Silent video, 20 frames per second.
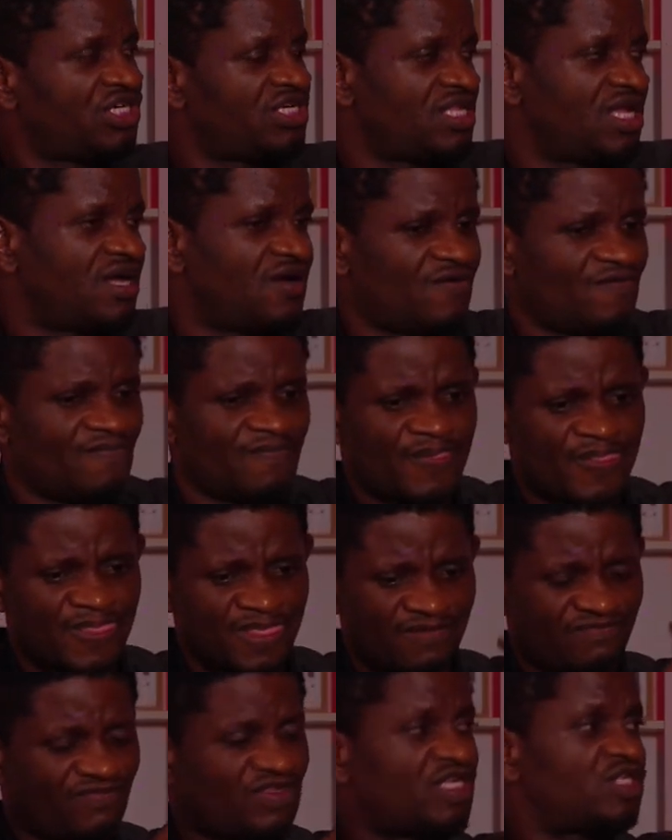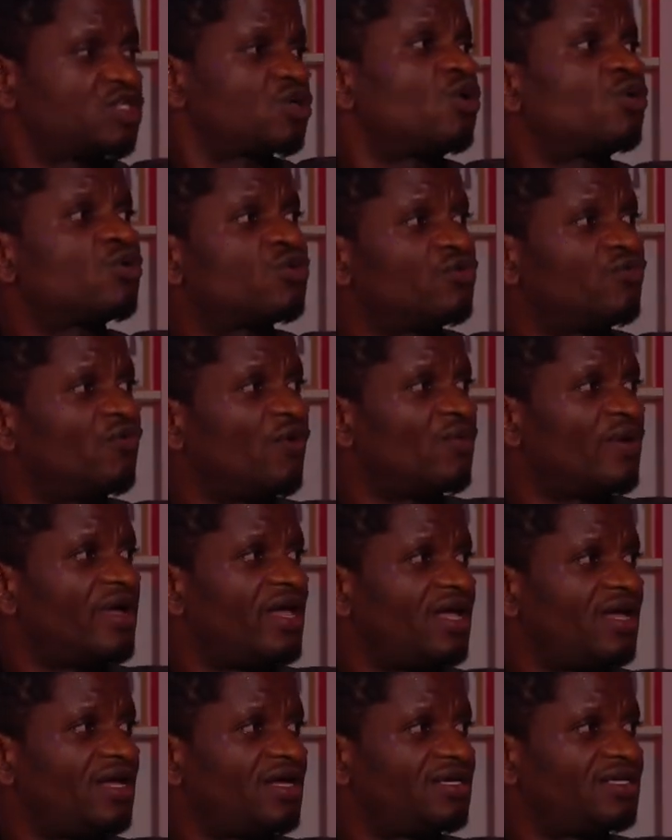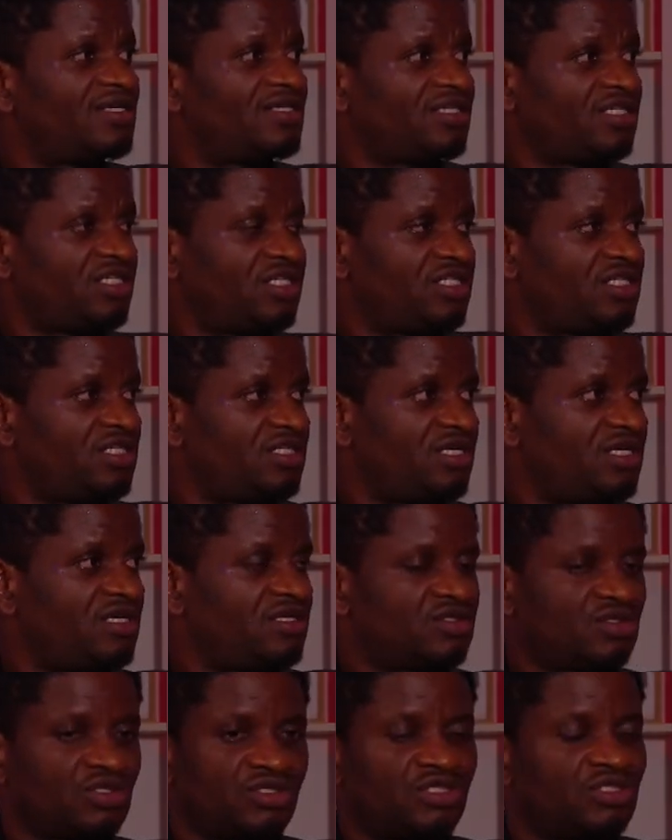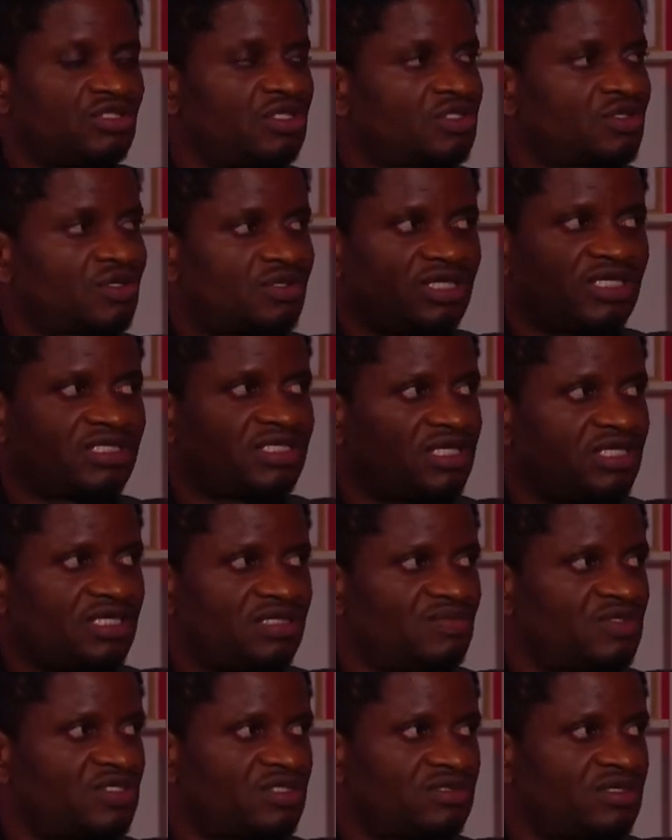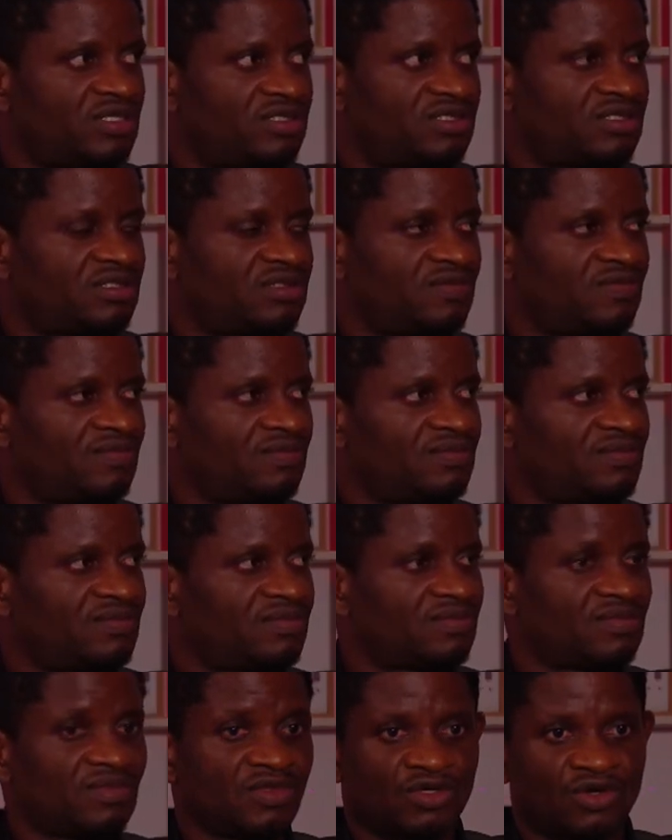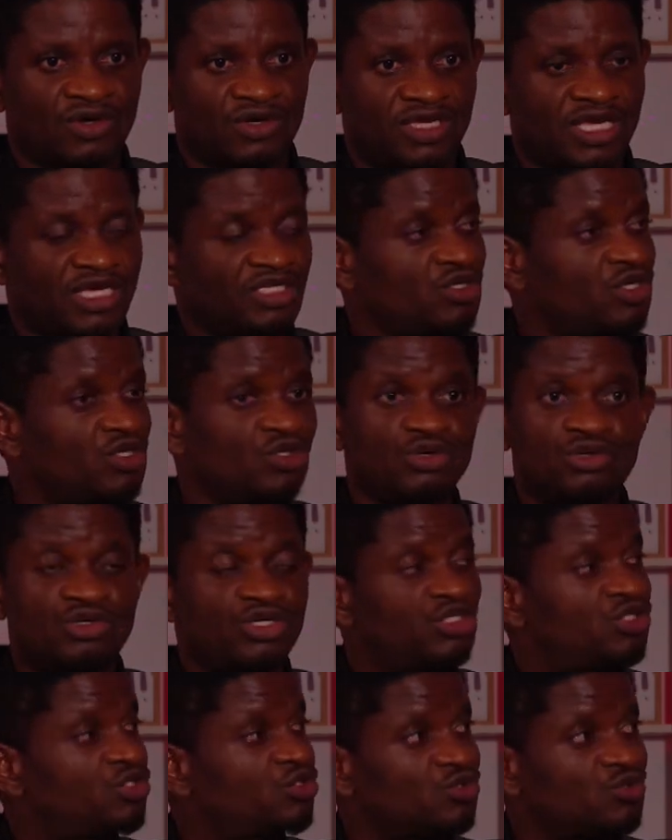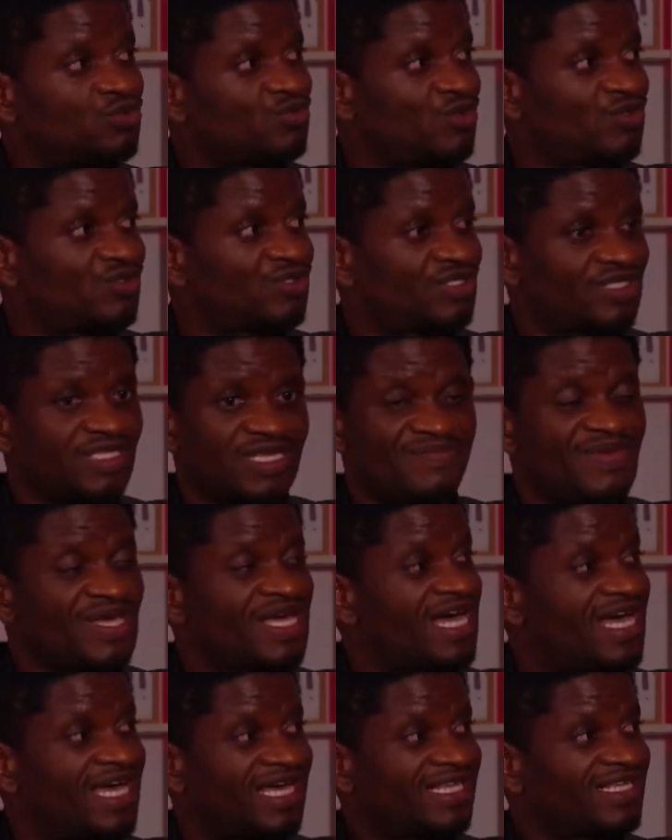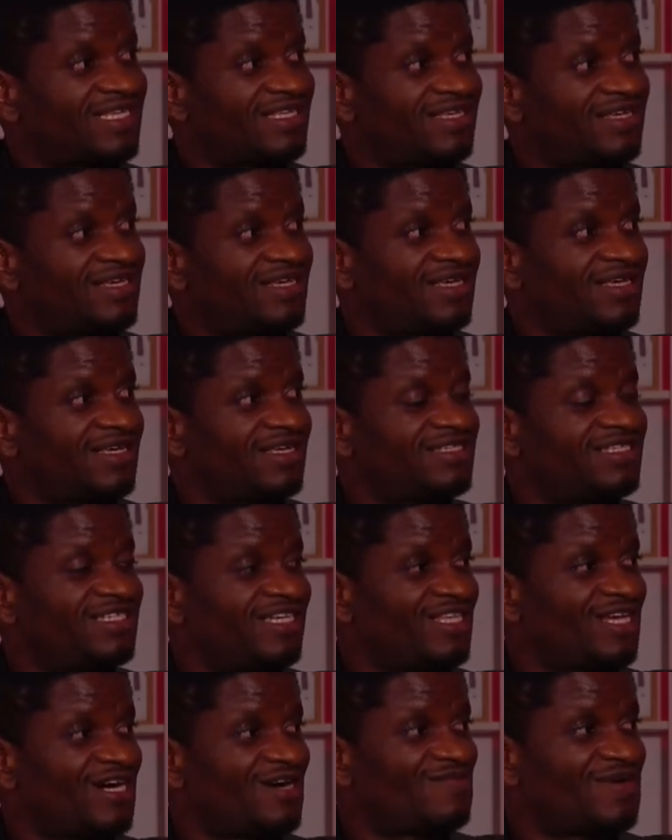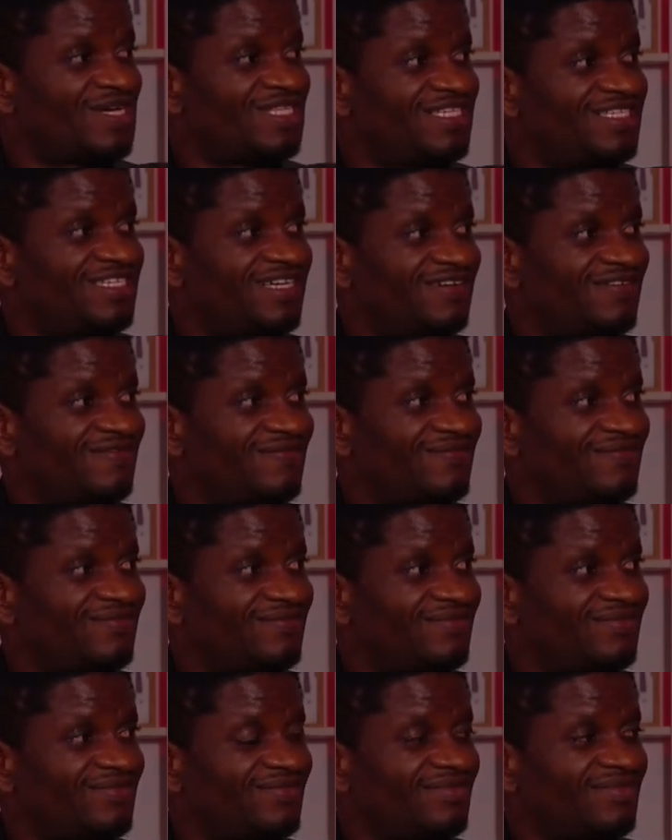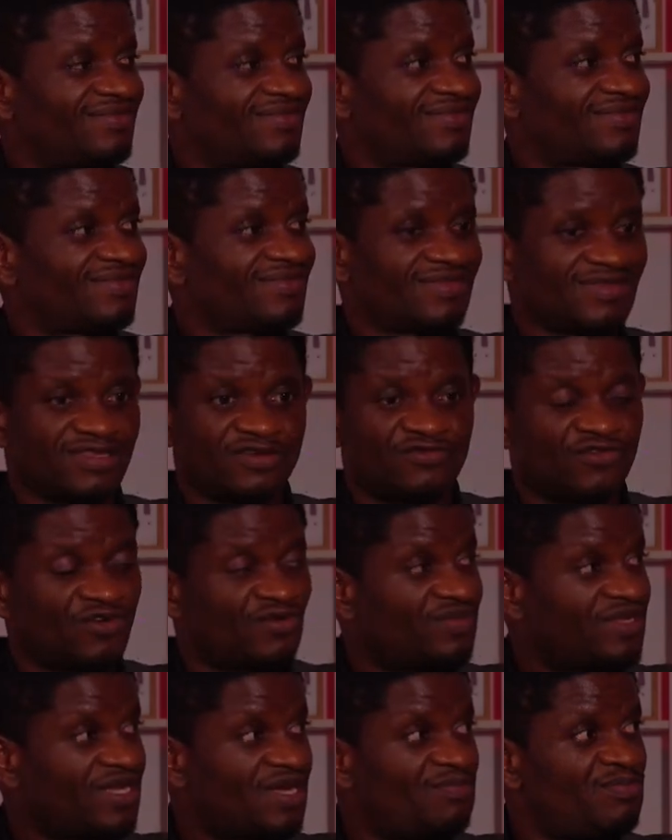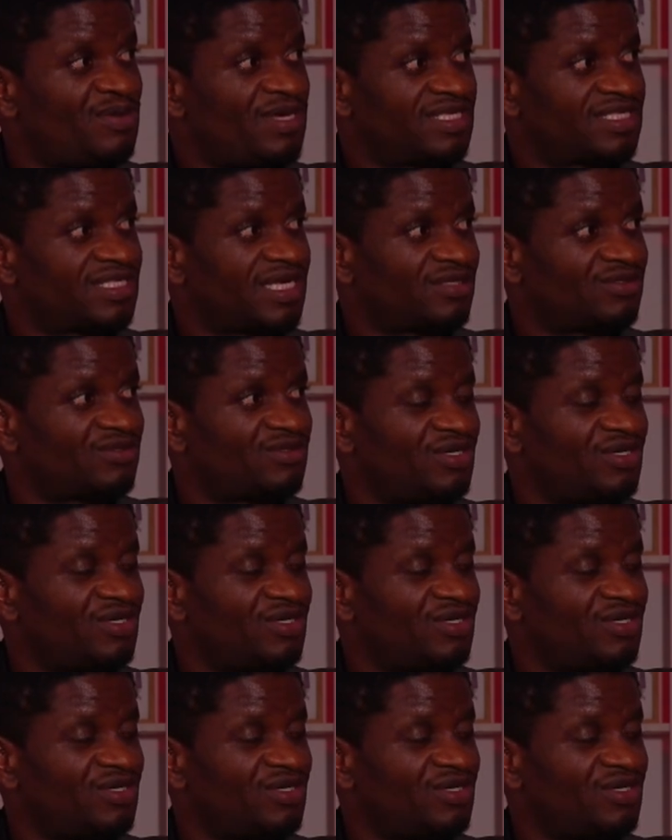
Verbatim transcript: now, things come good for where Shishibe. So she just connected him straight. Mm. Connection, no reach two months. They make a general manager. From there, pay start to be